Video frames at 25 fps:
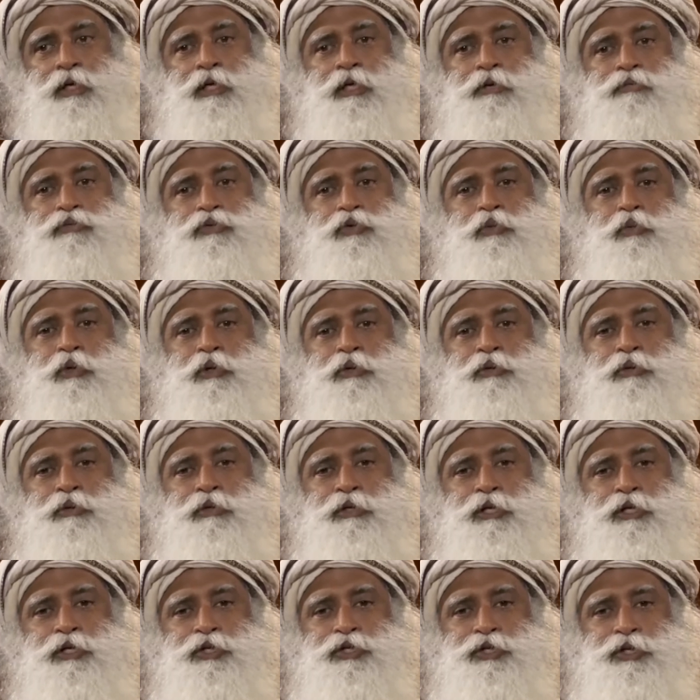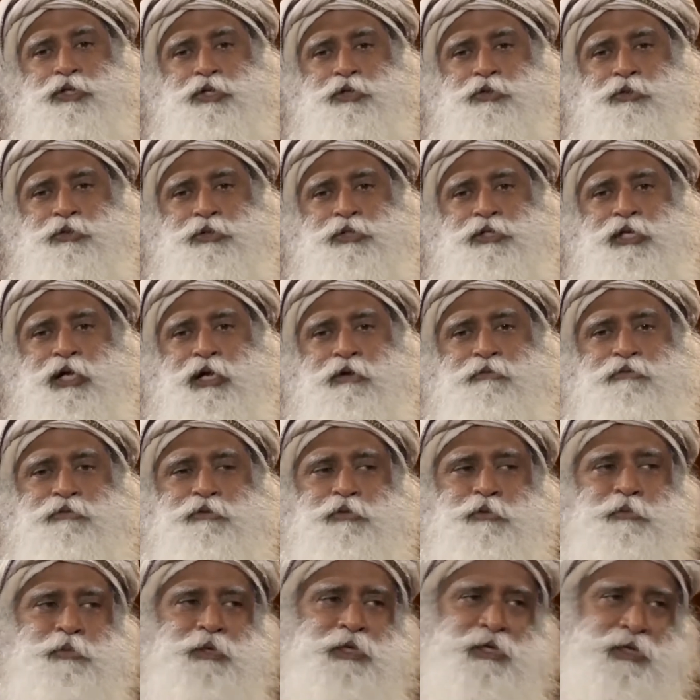If you want to nurture
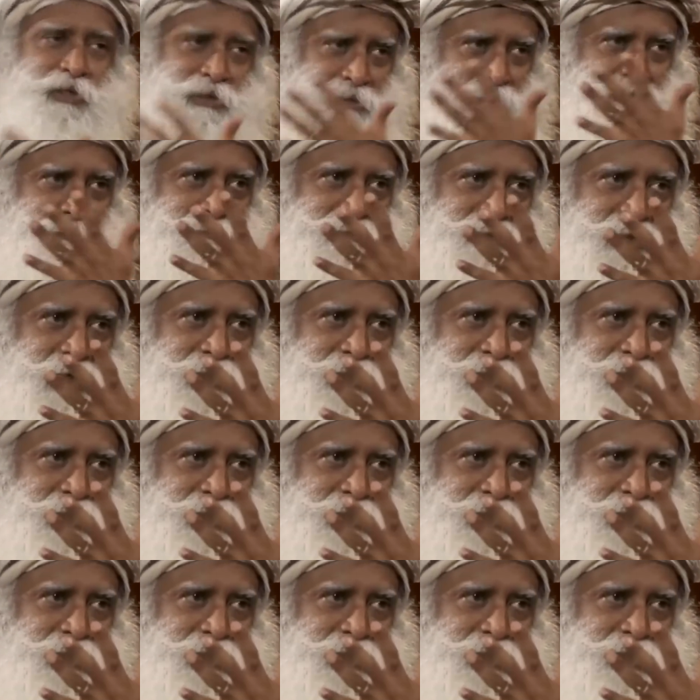yourself to be